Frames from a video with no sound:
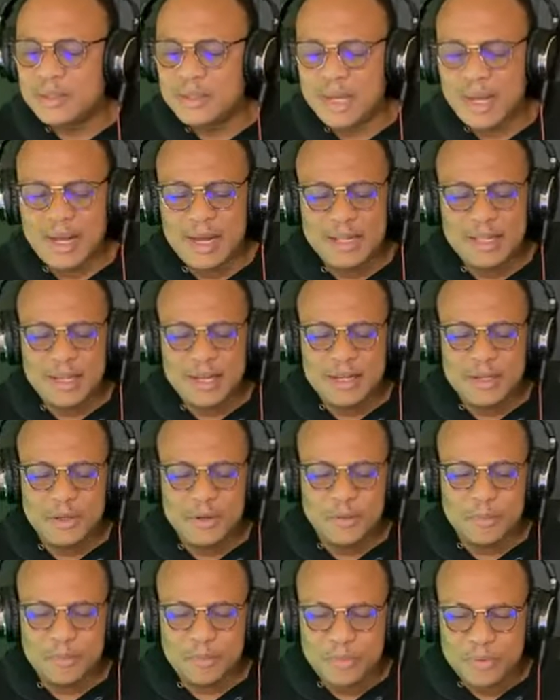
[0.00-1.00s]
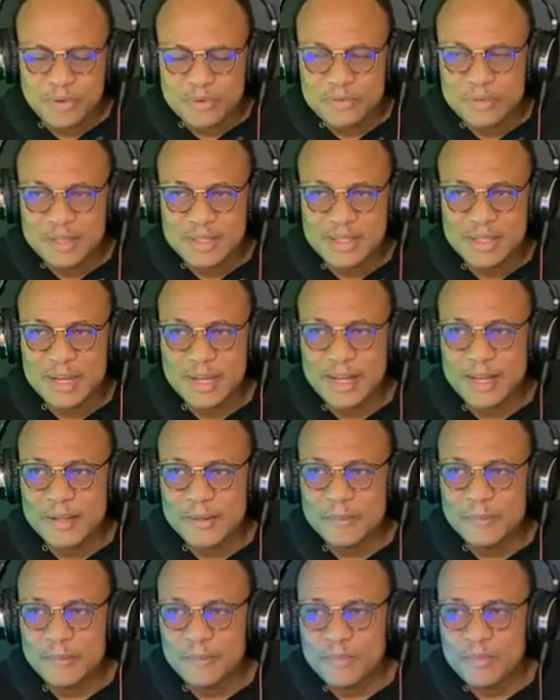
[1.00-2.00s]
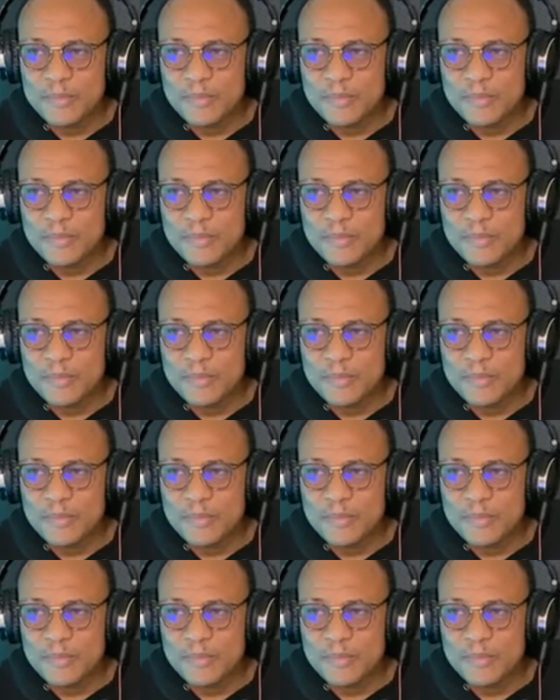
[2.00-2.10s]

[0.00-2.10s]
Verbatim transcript: is either you prophesy,